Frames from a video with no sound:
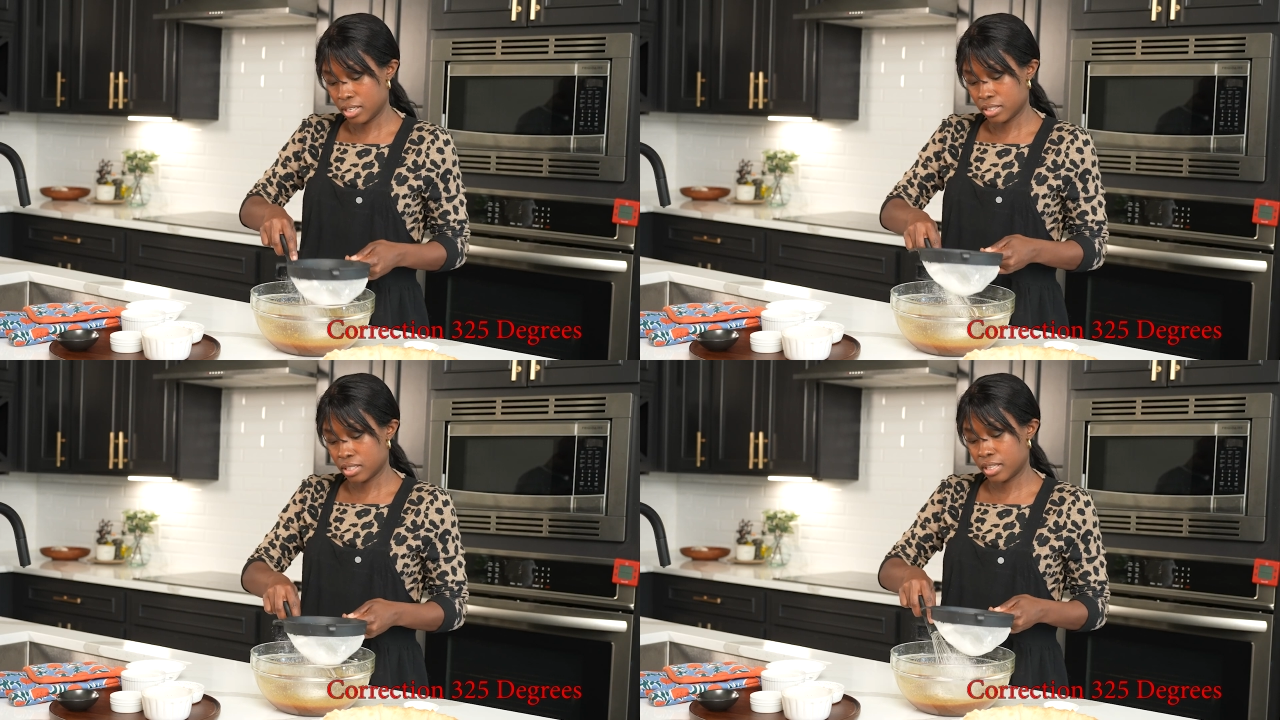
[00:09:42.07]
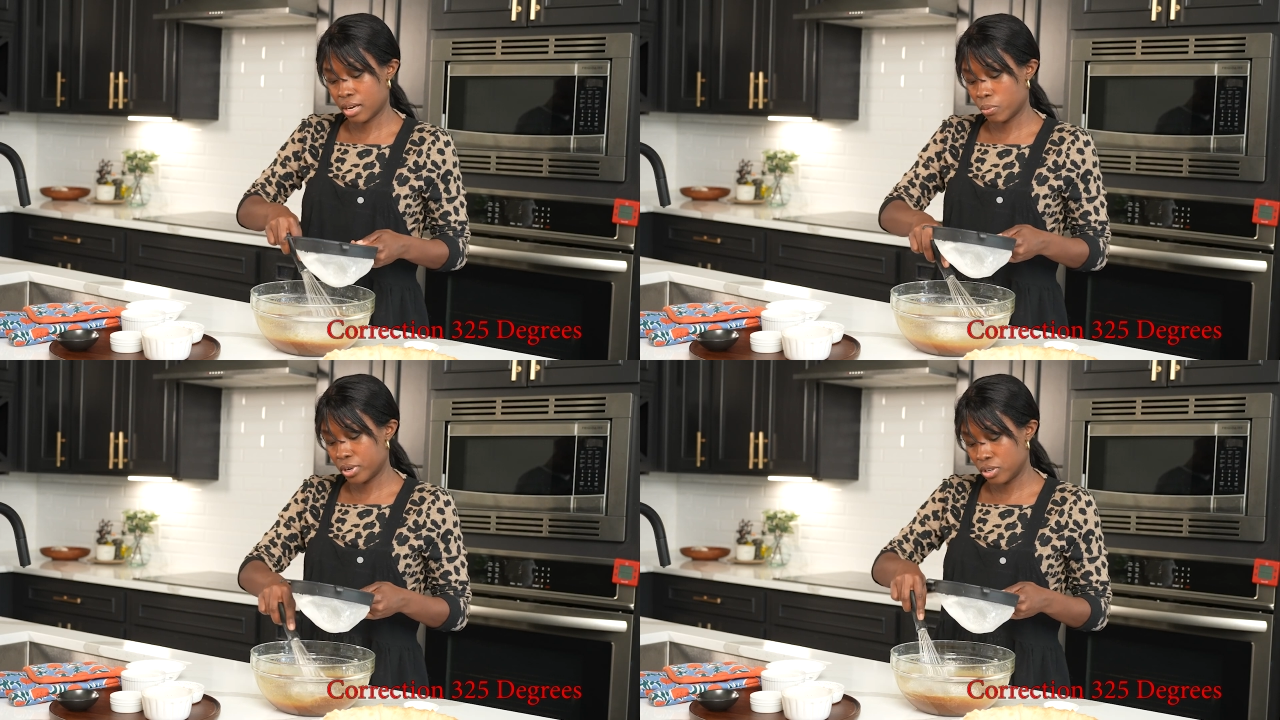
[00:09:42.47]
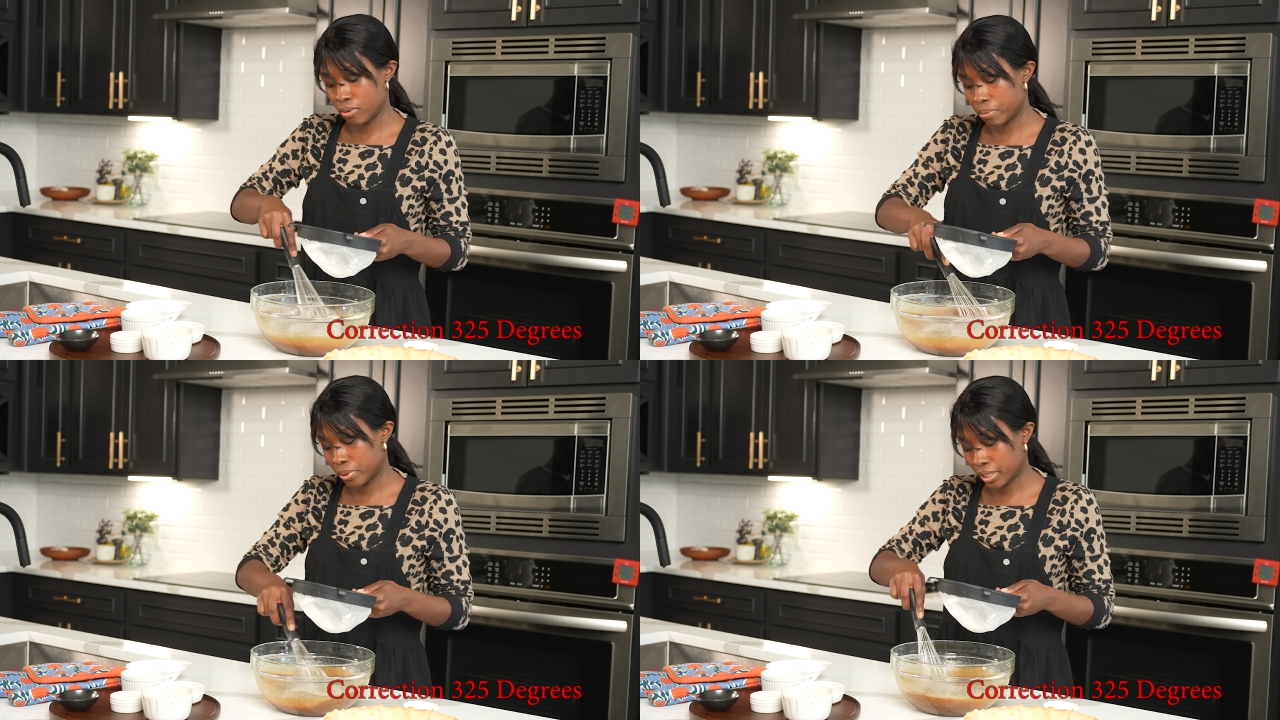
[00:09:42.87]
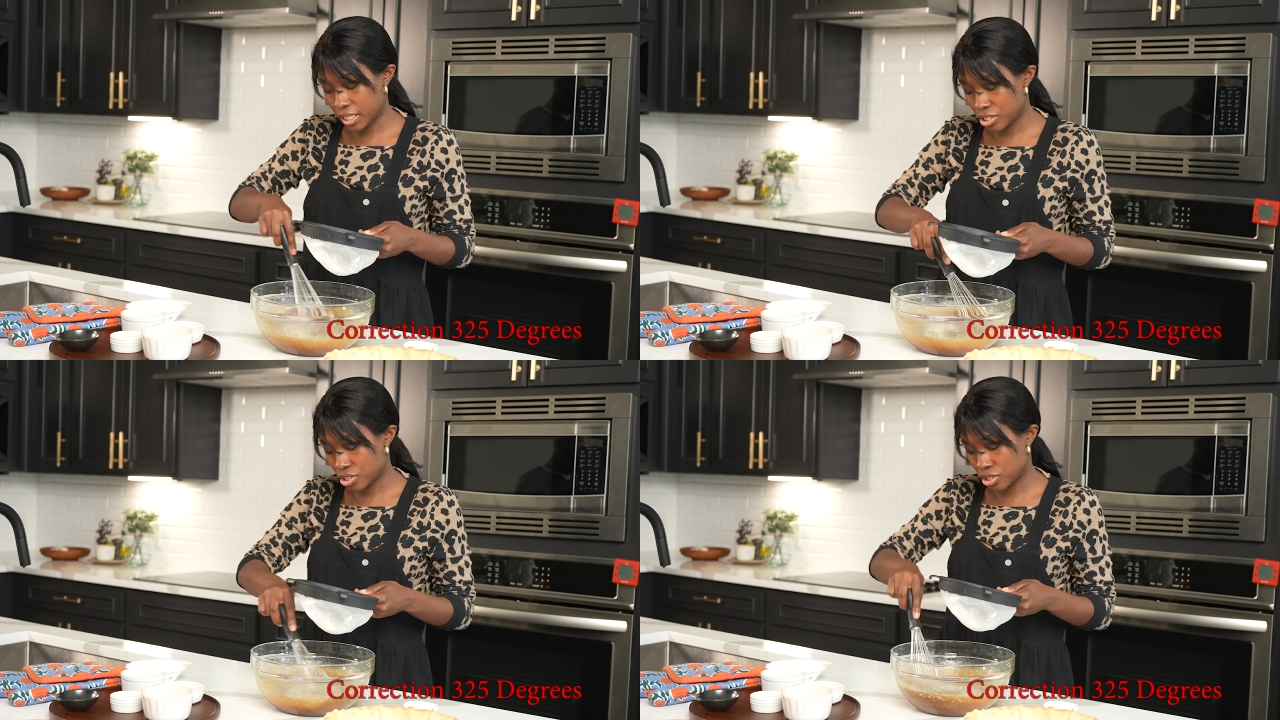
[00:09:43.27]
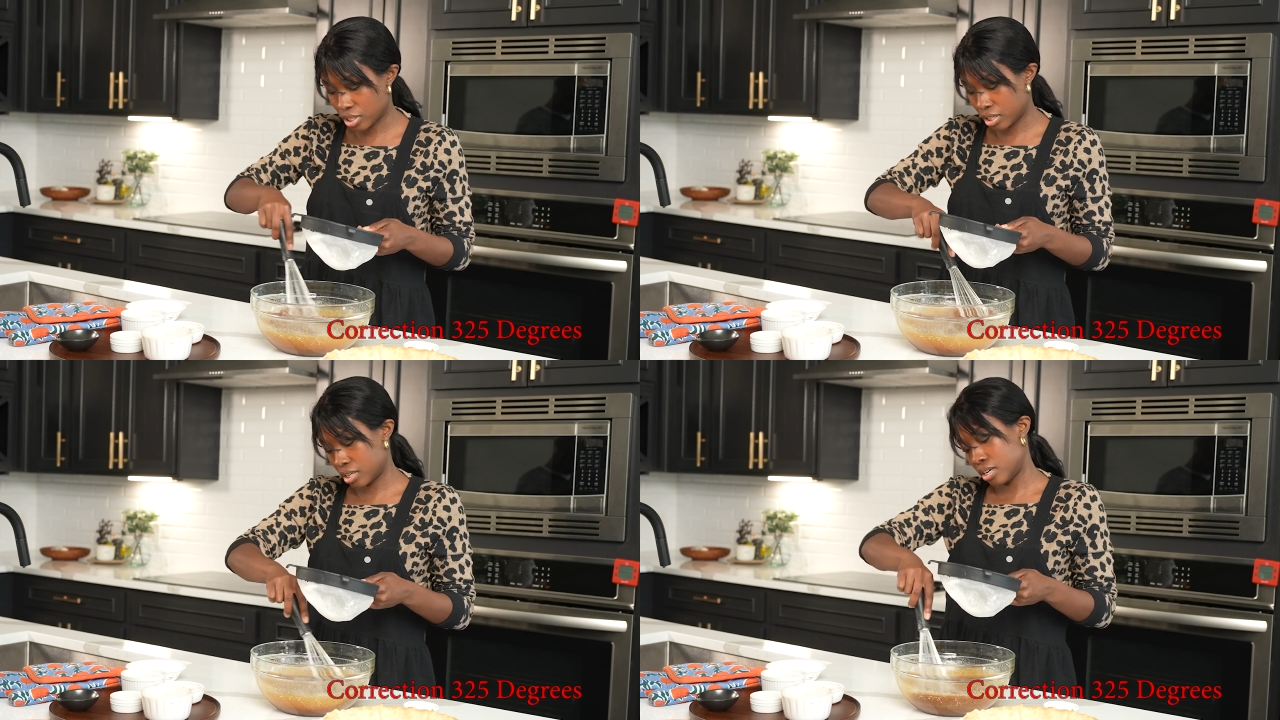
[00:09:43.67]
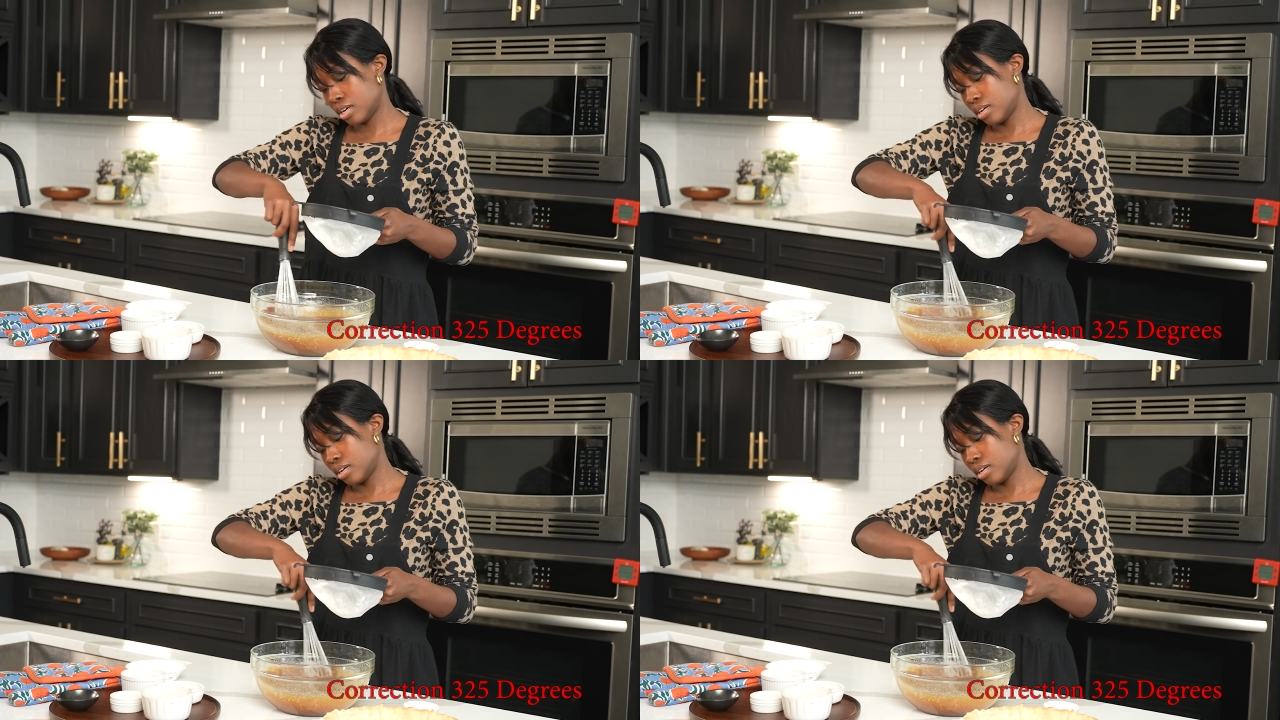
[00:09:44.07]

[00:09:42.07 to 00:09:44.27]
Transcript: so that when you place your